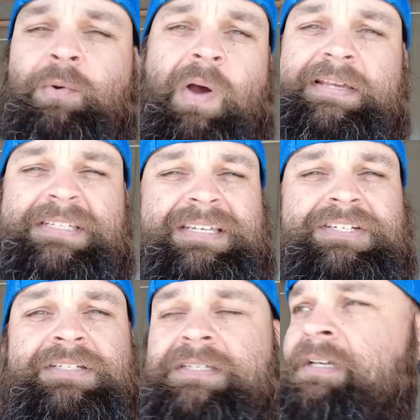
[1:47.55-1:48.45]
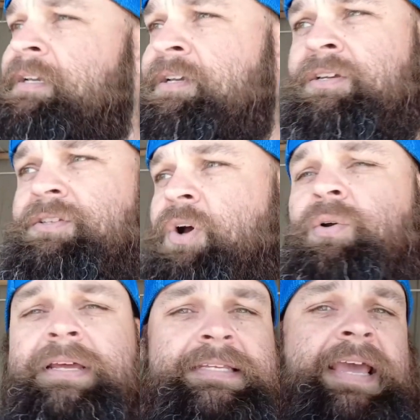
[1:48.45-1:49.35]
wise decisions, is
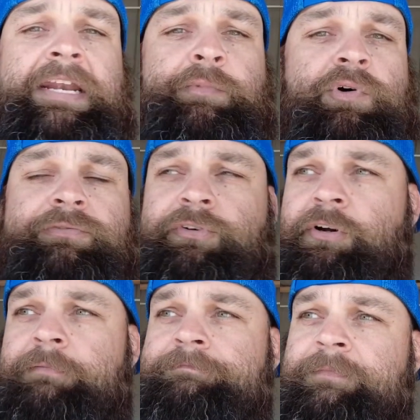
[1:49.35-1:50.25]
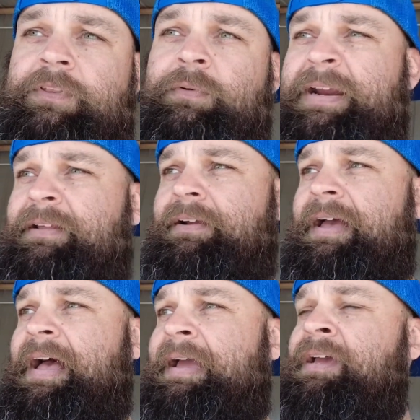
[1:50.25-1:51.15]
totally attainable for the regular
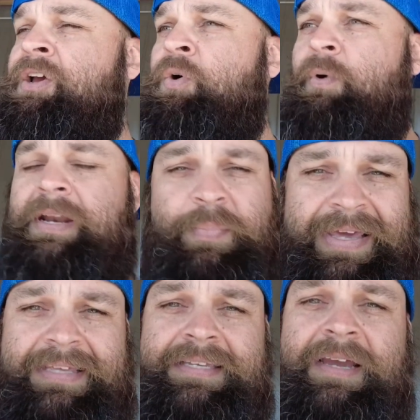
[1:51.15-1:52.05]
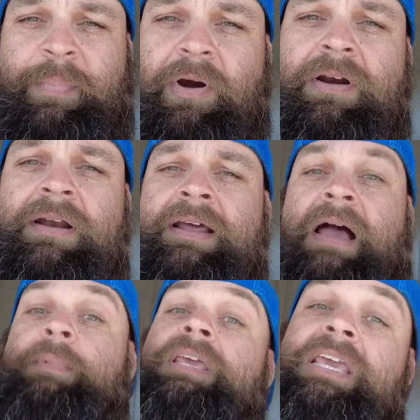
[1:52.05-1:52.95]
guy. We're gonna pick this thing apart.
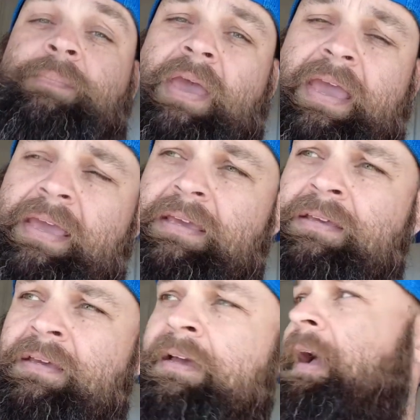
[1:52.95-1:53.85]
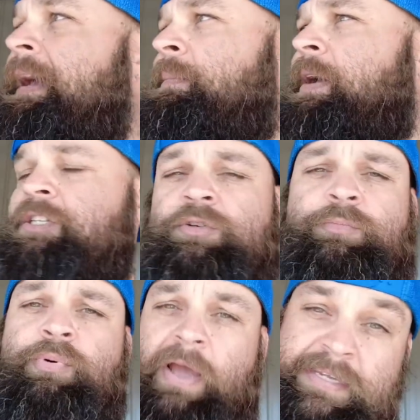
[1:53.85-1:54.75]
I'm gonna keep a itemized
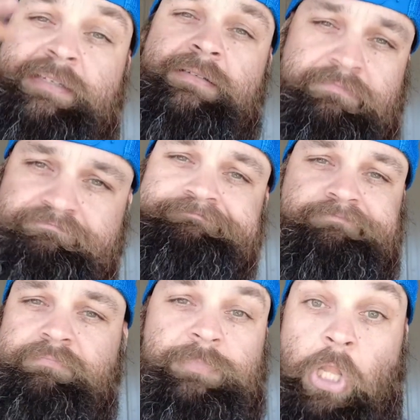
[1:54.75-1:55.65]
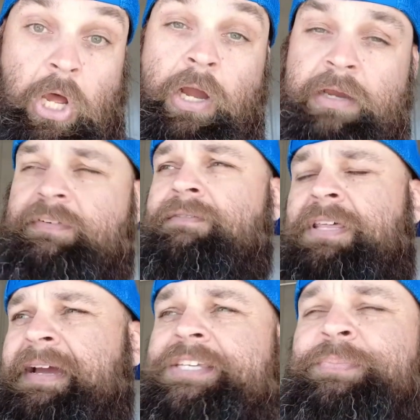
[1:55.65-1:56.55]
price log of
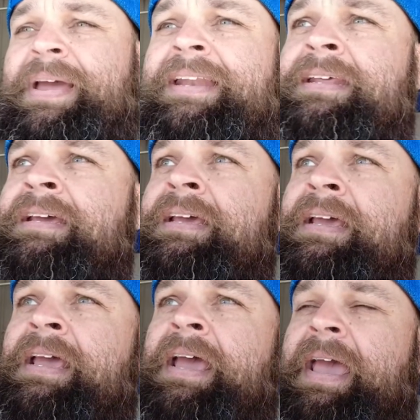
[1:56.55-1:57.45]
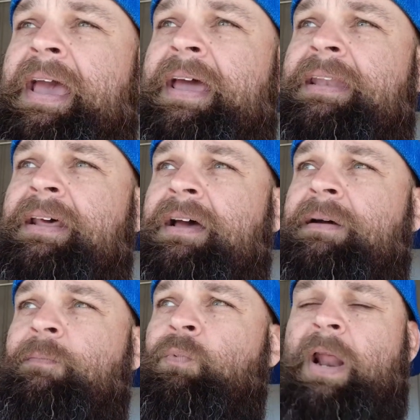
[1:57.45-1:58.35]
everything I spend. And
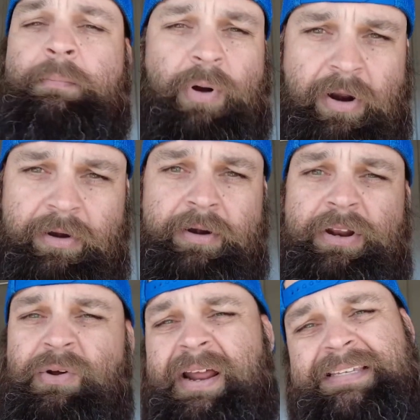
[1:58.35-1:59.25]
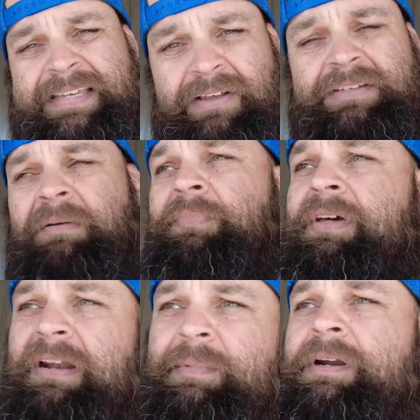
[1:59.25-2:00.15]
when I barter, you know, and I sell
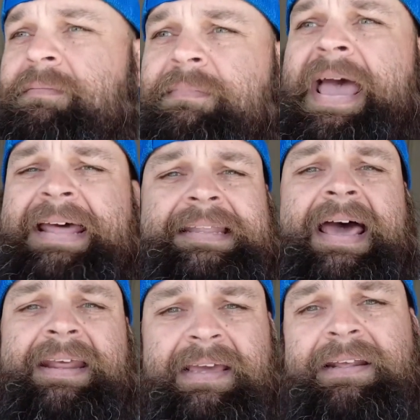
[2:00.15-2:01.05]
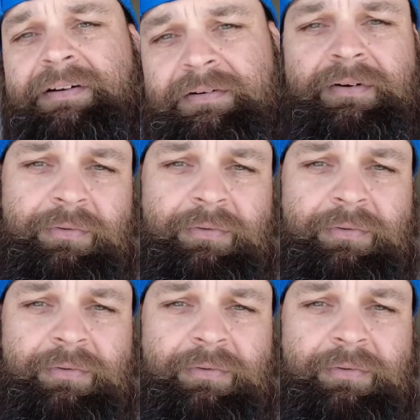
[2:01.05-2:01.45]
something, I'm gonna add that in or